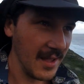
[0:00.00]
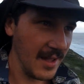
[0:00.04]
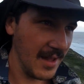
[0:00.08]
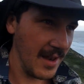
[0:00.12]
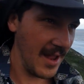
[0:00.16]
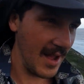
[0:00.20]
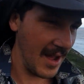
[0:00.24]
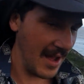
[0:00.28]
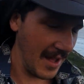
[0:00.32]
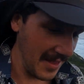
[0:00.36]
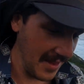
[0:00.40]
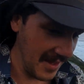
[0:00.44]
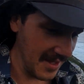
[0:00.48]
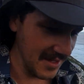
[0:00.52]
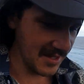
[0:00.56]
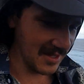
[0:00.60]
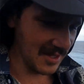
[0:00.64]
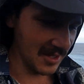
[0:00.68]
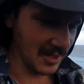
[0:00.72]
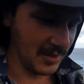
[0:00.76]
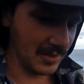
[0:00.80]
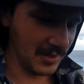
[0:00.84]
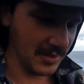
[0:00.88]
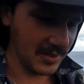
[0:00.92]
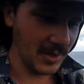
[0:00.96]
Now, there's a
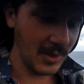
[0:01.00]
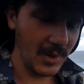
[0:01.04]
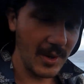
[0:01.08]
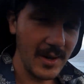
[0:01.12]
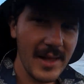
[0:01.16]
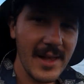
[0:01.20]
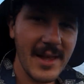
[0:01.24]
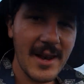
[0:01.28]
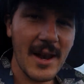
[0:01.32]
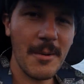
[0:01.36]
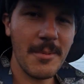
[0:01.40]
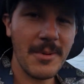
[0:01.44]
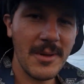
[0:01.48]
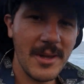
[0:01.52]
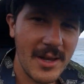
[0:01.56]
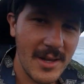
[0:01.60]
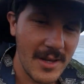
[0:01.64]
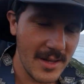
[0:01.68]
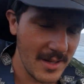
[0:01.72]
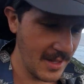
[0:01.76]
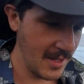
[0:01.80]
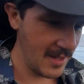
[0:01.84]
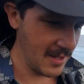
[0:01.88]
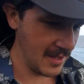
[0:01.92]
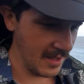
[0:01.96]
little toilet up
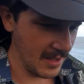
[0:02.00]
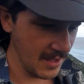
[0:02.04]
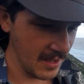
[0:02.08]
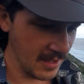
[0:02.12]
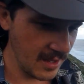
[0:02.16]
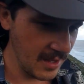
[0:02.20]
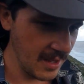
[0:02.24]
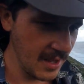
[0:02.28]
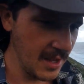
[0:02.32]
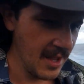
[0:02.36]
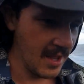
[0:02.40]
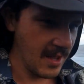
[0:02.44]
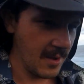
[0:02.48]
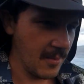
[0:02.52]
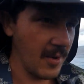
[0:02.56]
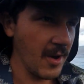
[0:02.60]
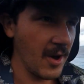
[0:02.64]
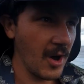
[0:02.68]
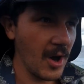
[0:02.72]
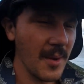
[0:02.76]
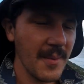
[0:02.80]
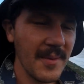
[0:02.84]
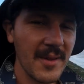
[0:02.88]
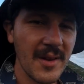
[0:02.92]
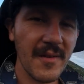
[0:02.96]
here. We're
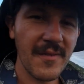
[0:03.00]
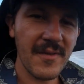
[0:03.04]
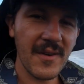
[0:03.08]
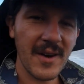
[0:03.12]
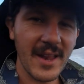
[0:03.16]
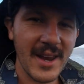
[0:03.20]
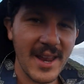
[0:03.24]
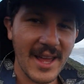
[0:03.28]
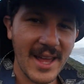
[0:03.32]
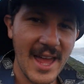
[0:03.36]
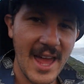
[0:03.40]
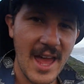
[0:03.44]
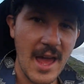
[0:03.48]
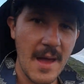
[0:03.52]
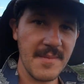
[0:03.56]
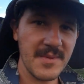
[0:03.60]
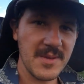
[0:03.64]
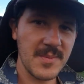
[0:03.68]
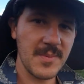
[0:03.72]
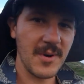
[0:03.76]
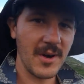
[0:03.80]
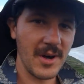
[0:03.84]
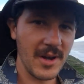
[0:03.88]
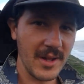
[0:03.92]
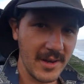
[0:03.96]
hoping to find a camp
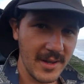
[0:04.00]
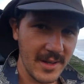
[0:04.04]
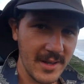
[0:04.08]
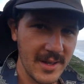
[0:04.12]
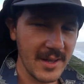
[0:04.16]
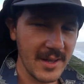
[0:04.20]
spot.